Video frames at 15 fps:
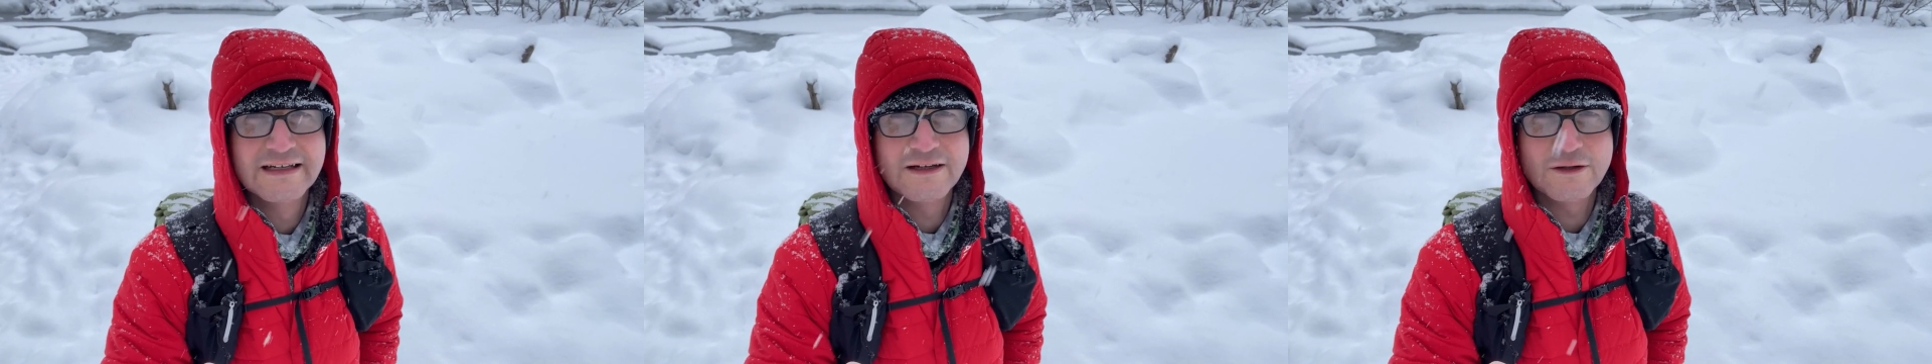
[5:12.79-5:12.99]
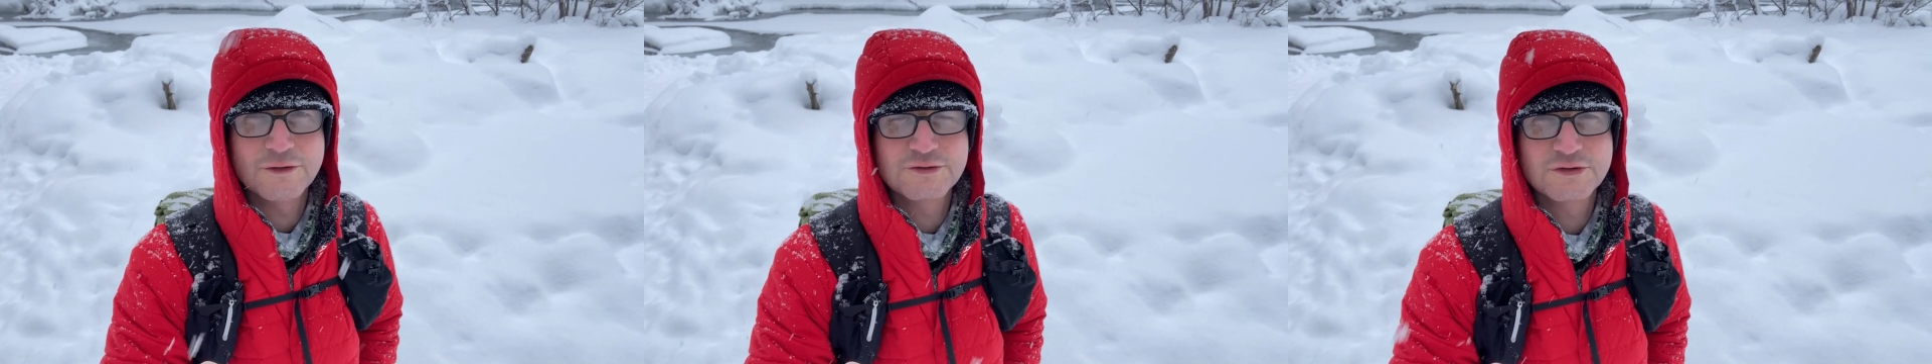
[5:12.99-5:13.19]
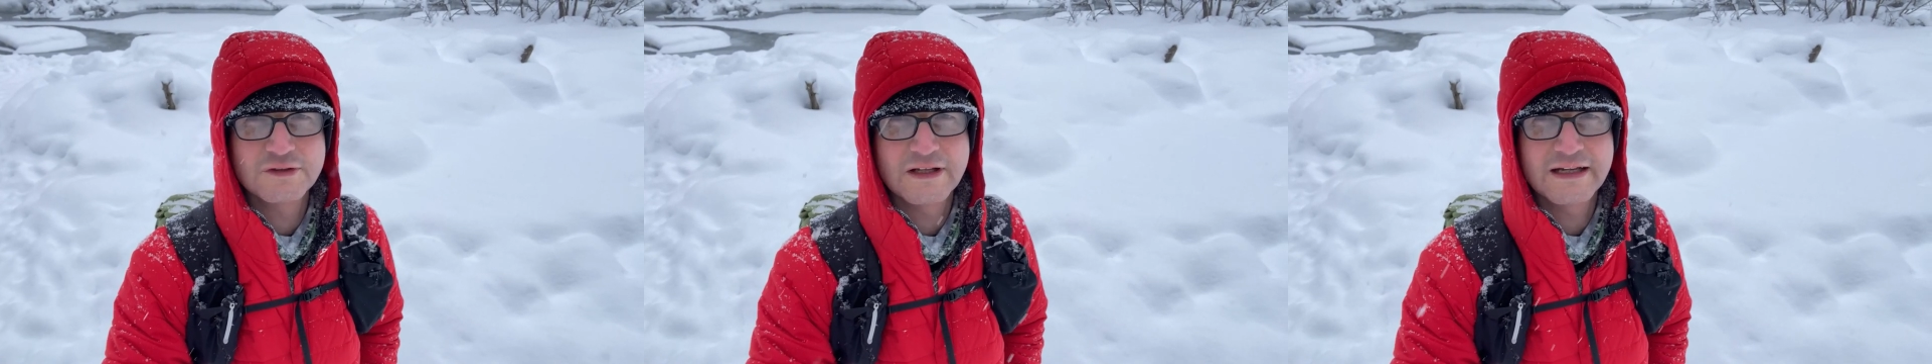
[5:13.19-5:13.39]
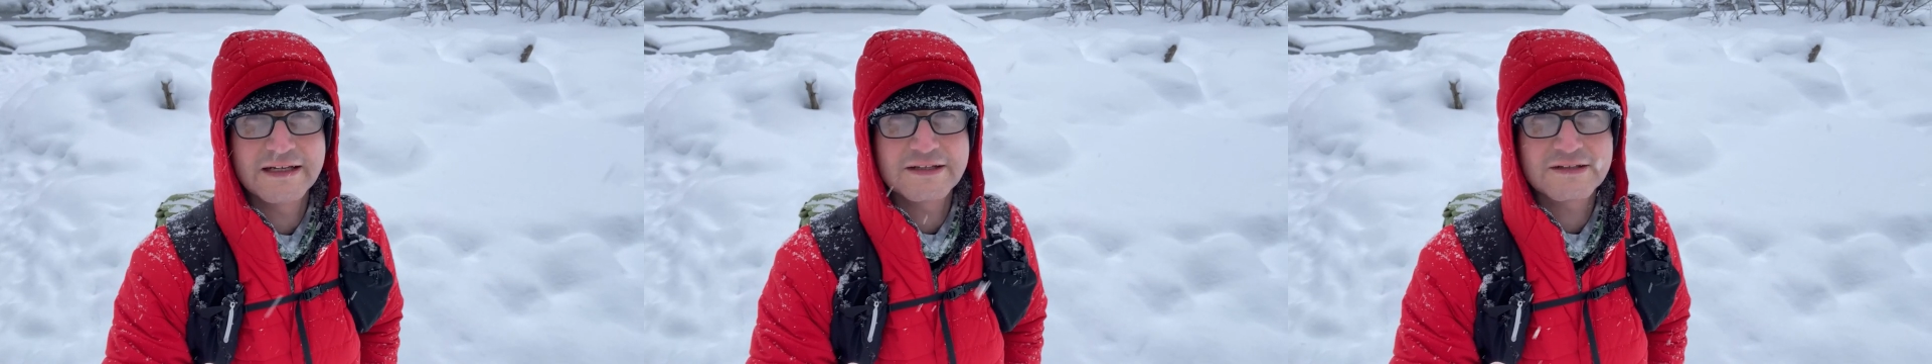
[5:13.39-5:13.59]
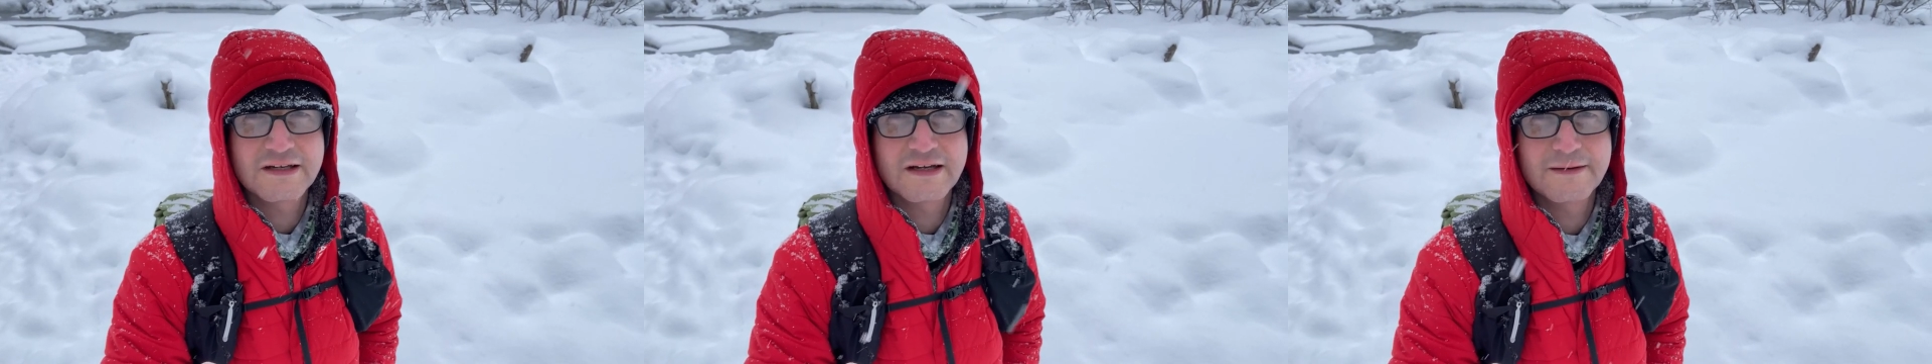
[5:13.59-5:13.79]

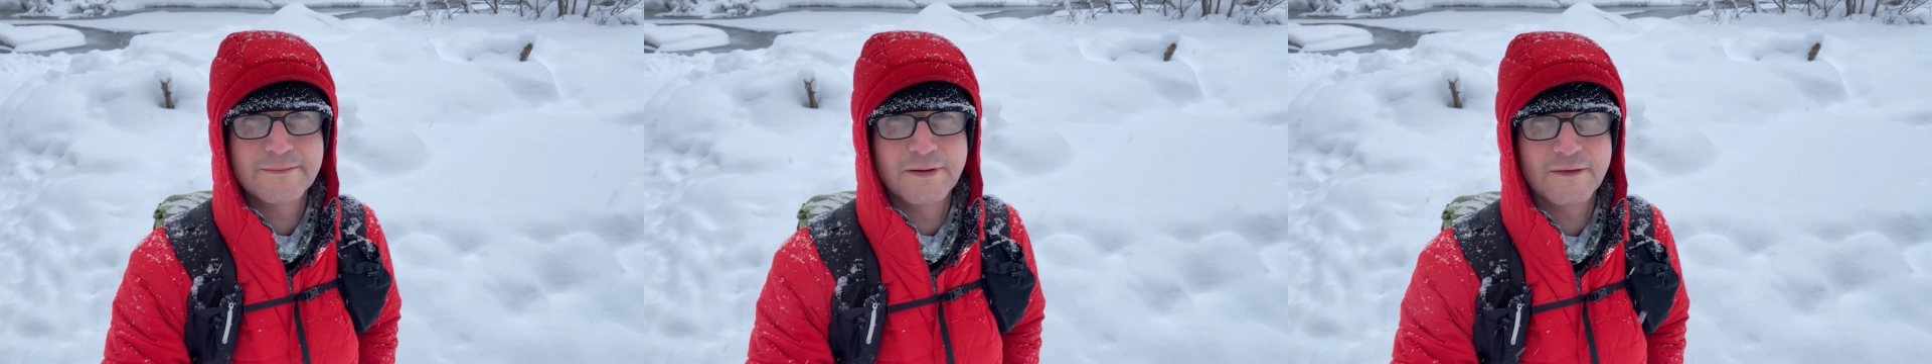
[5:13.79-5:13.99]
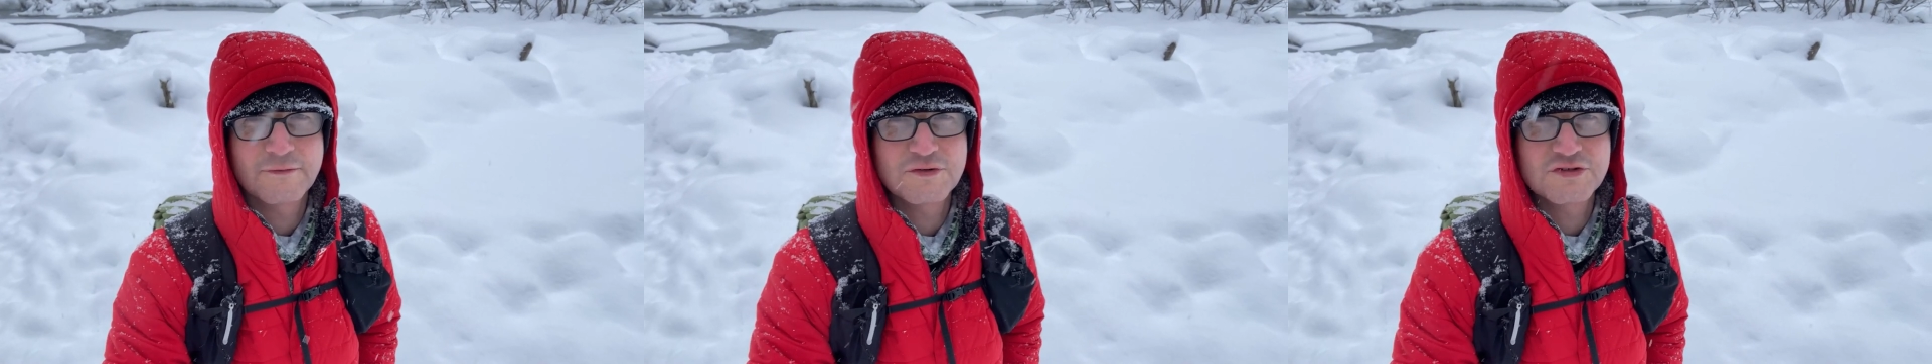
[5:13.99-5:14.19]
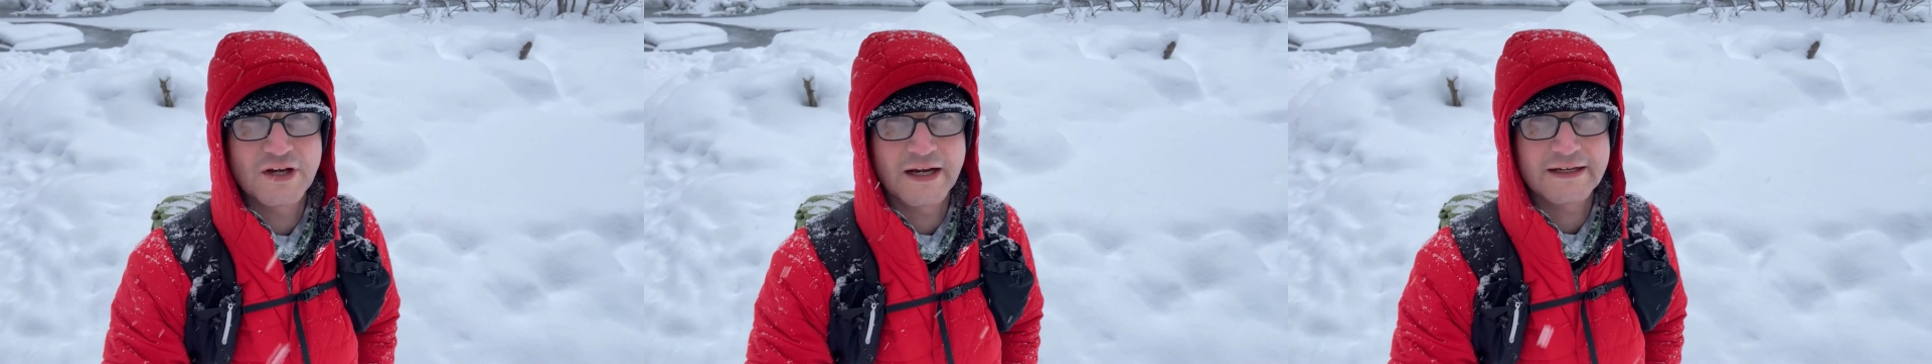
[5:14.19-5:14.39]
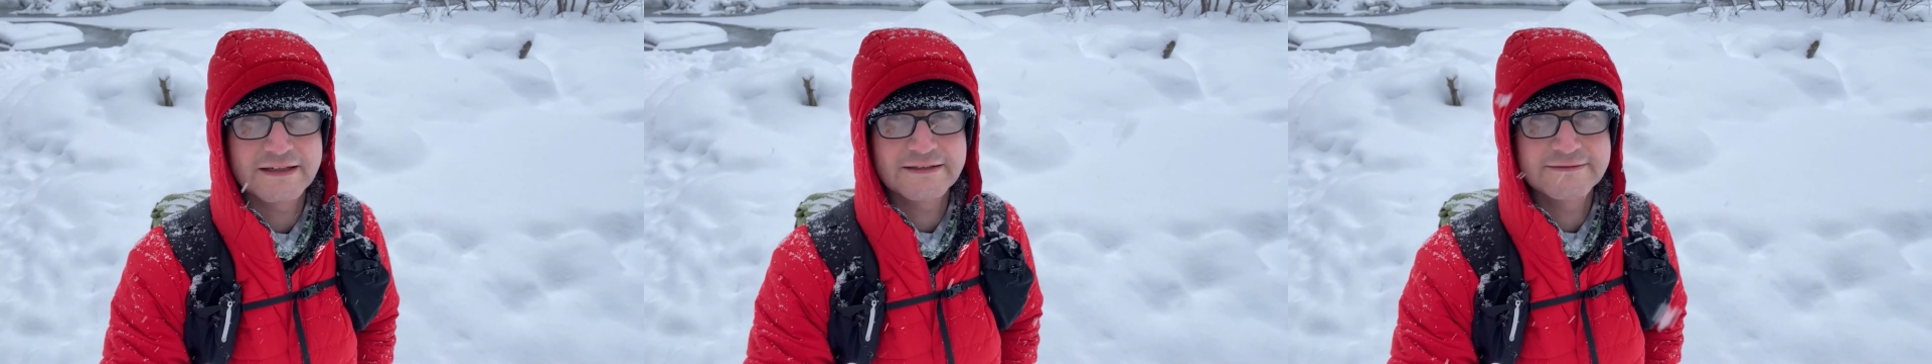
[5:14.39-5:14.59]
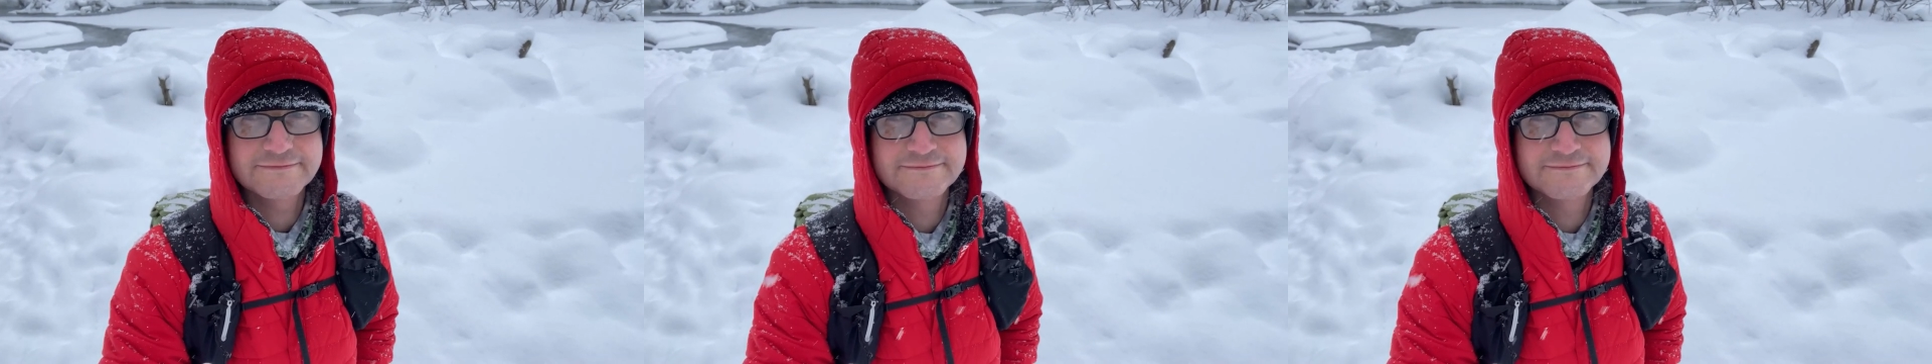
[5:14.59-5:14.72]
ultralight puffer jacket.